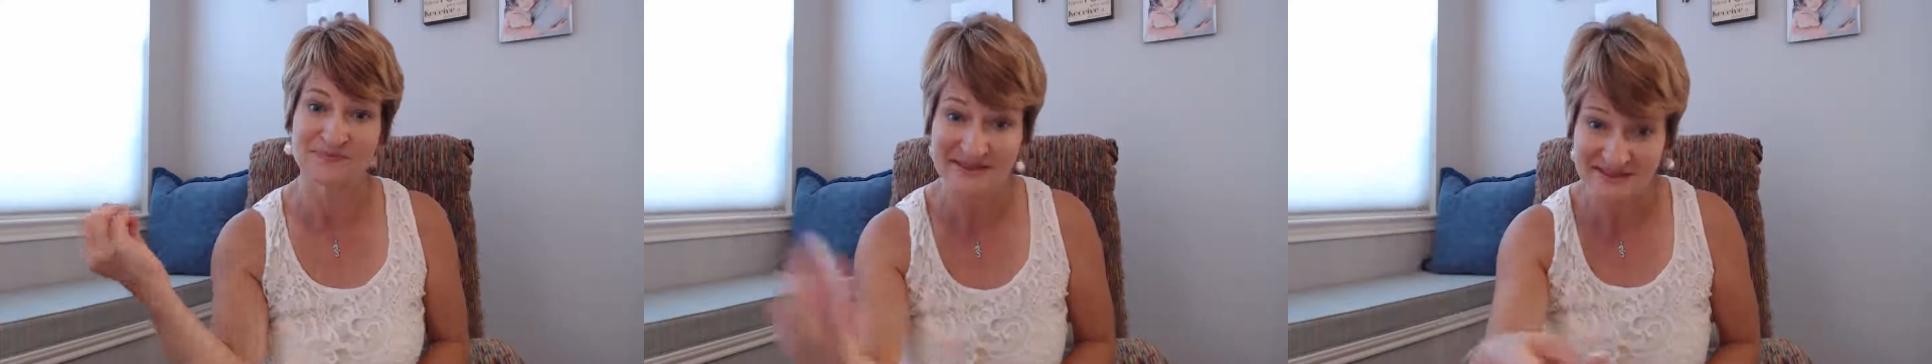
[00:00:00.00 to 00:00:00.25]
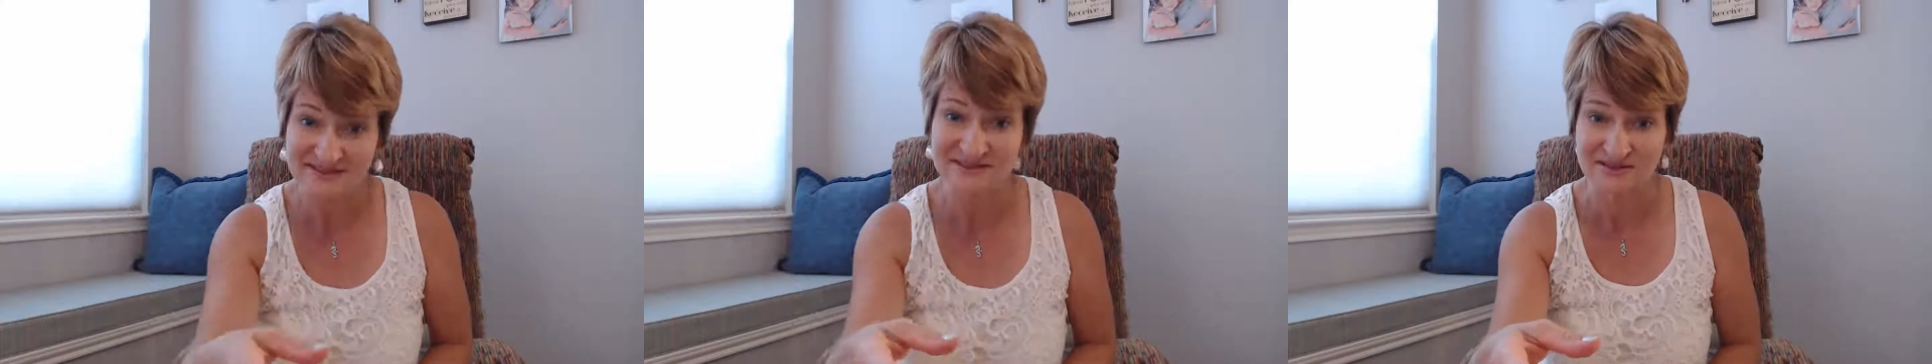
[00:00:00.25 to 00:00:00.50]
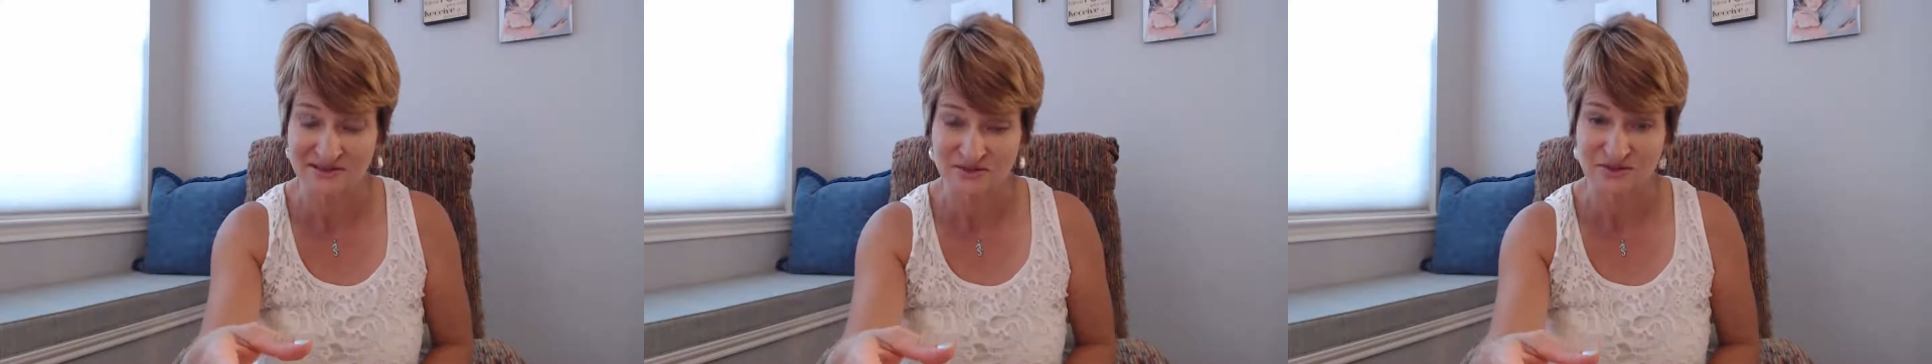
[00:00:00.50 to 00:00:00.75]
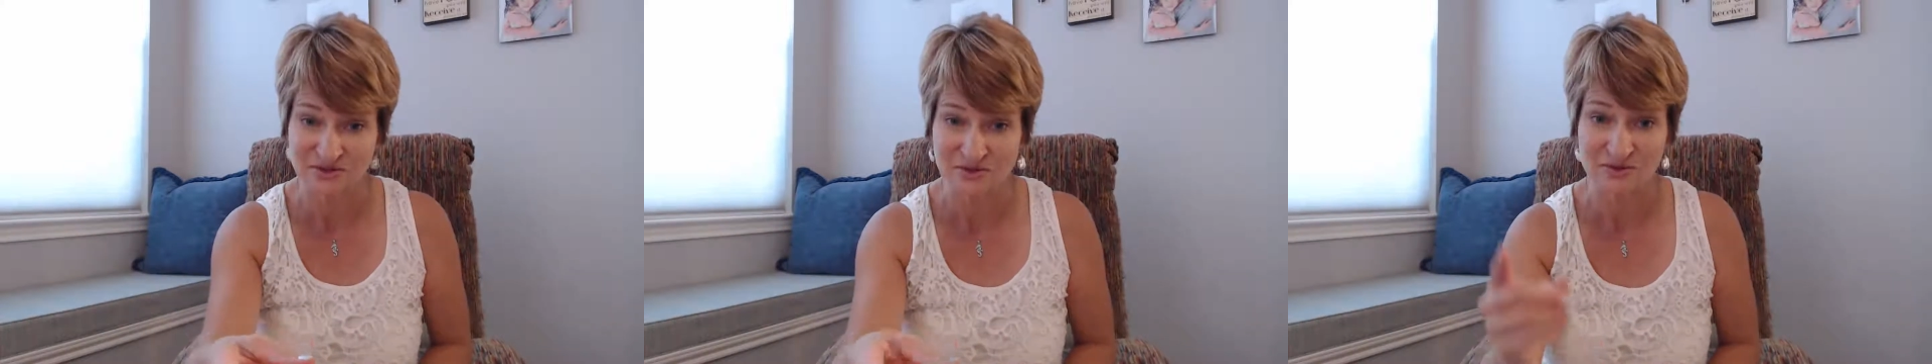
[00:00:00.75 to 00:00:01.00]
this is the
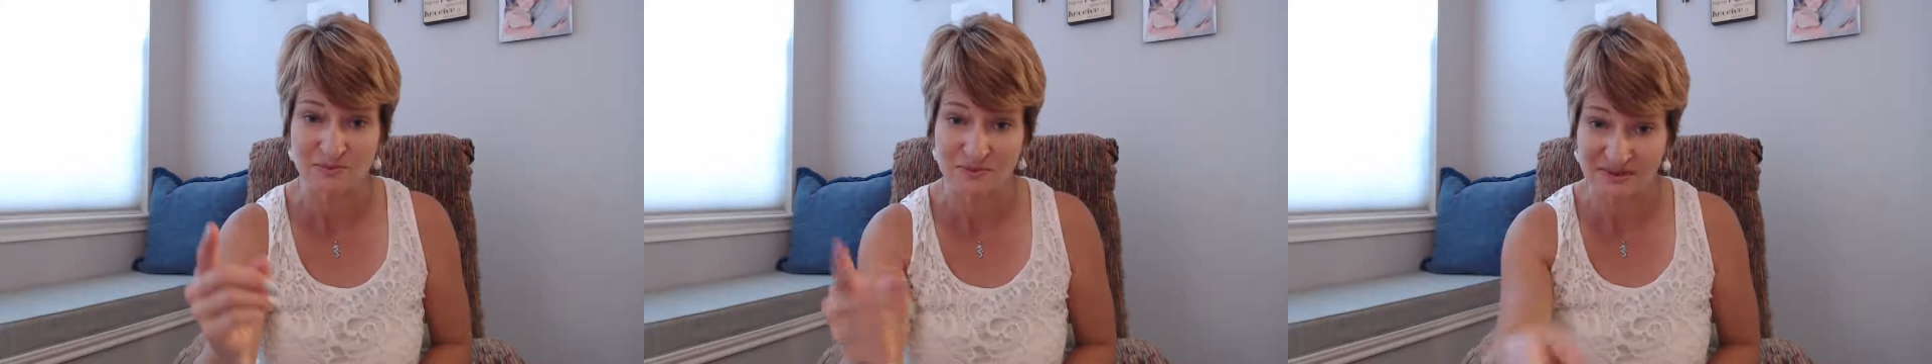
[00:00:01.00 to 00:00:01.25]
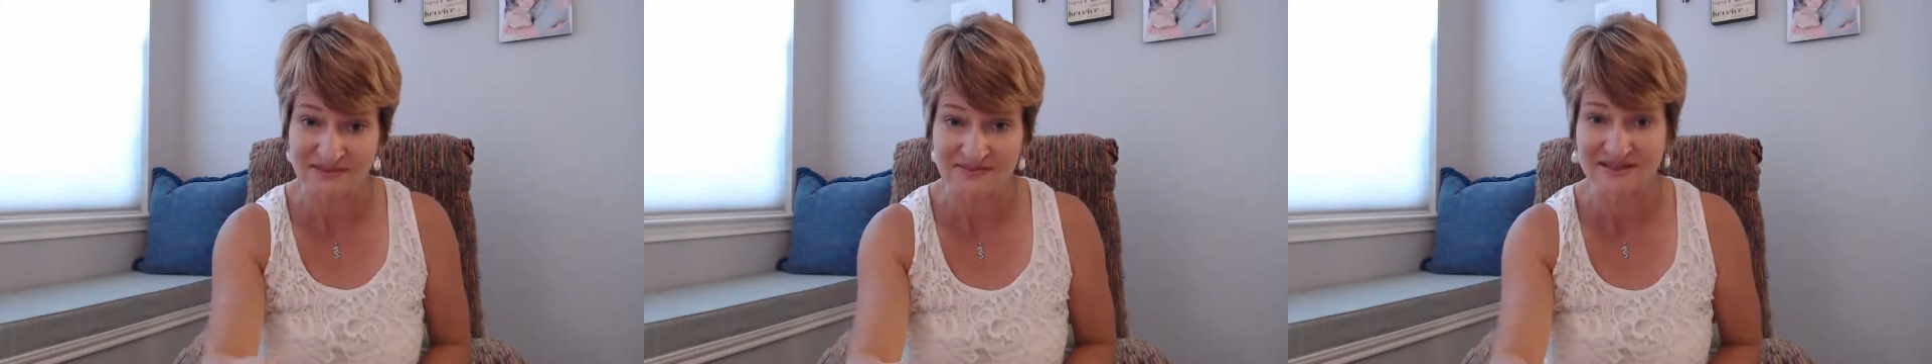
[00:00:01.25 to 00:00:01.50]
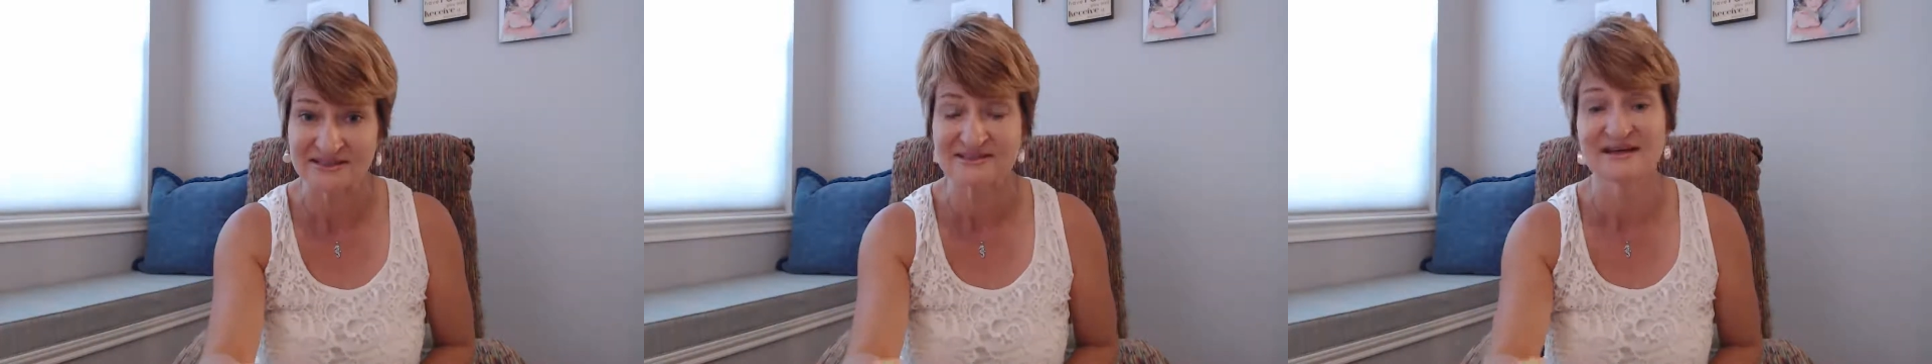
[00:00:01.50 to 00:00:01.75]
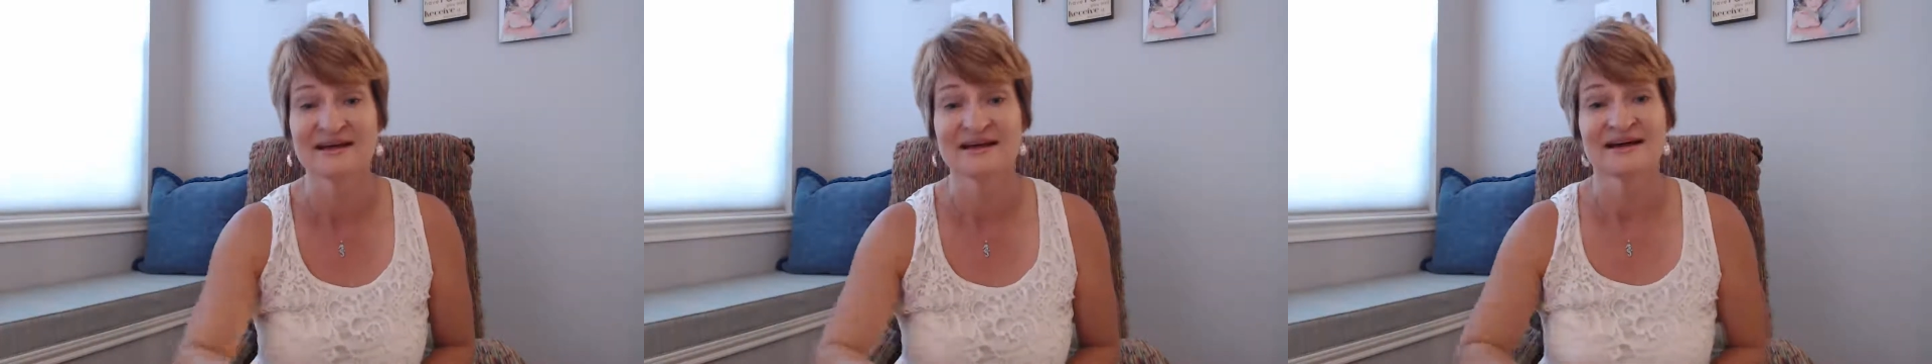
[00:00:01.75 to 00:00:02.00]
truth, believe it,
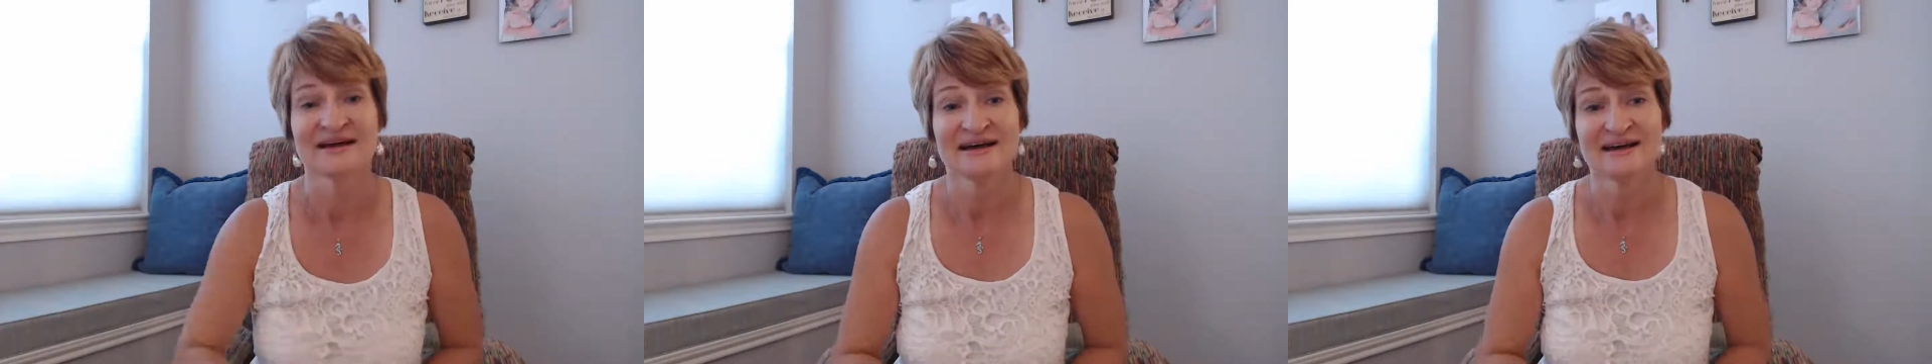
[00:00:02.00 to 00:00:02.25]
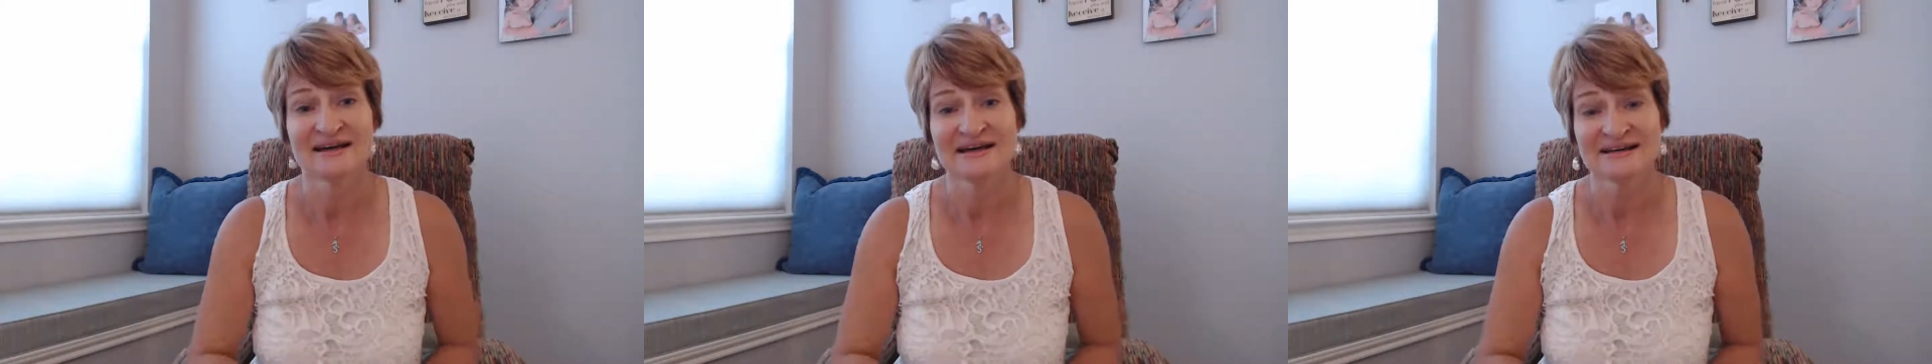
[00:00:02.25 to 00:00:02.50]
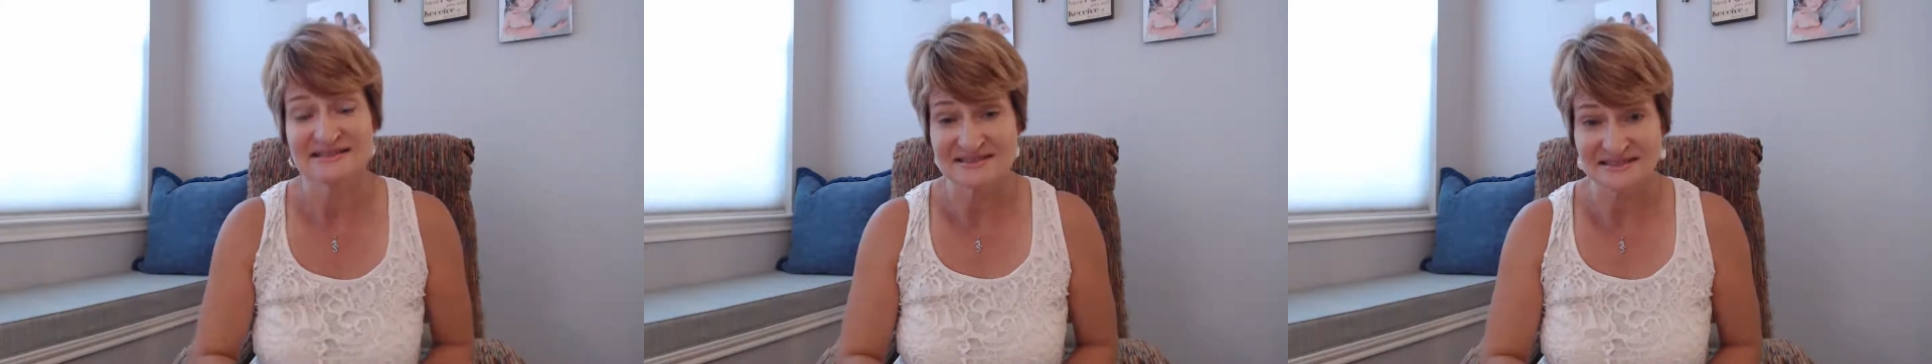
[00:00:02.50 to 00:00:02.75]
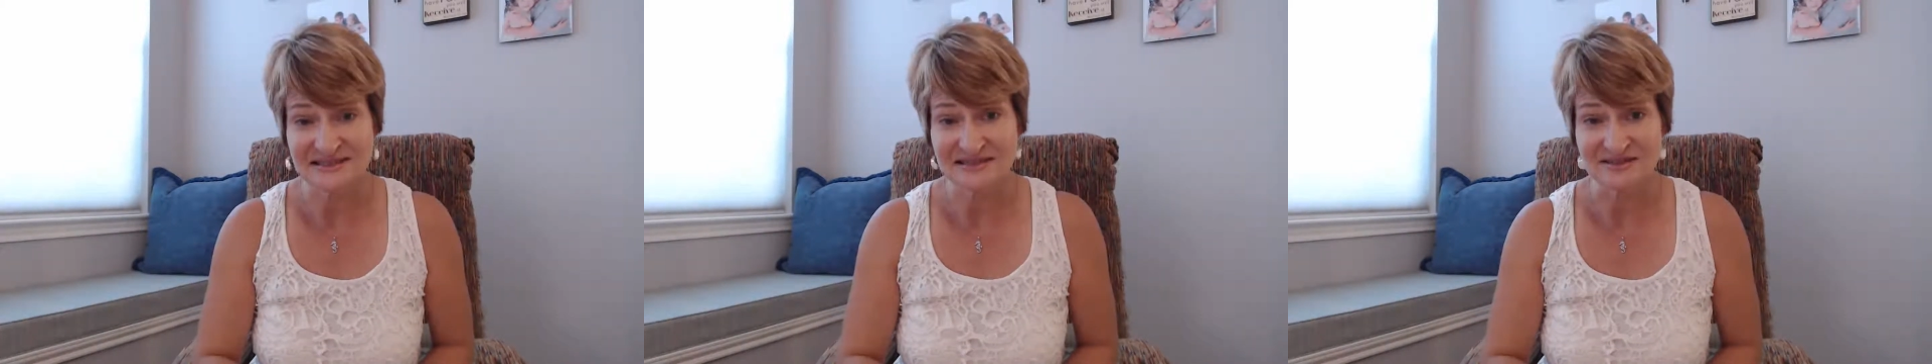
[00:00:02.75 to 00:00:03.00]

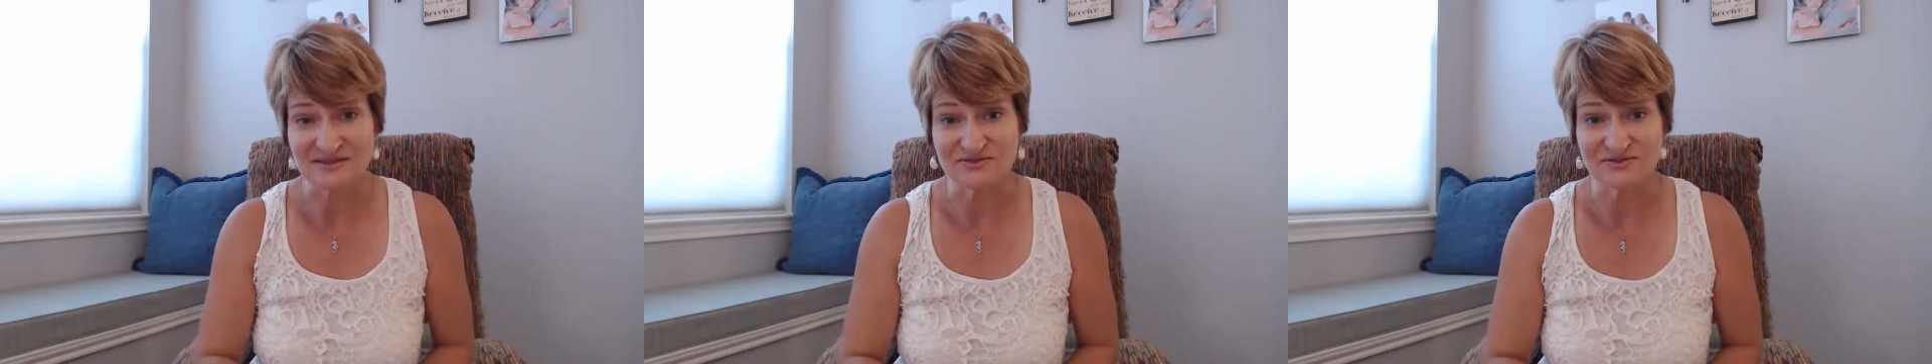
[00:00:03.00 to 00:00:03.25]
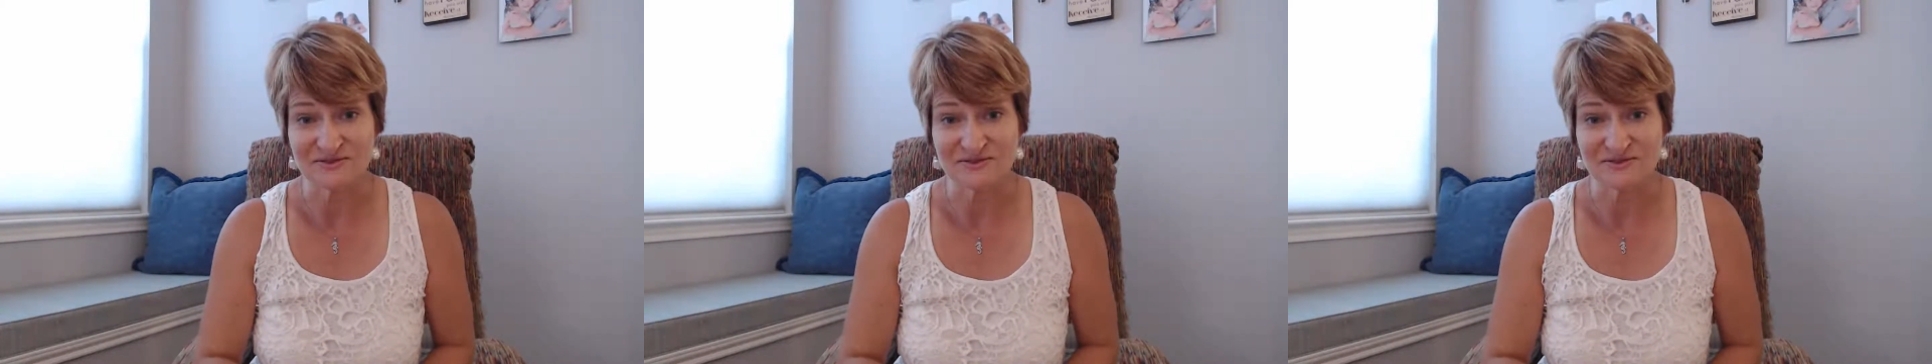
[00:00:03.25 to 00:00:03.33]
instead of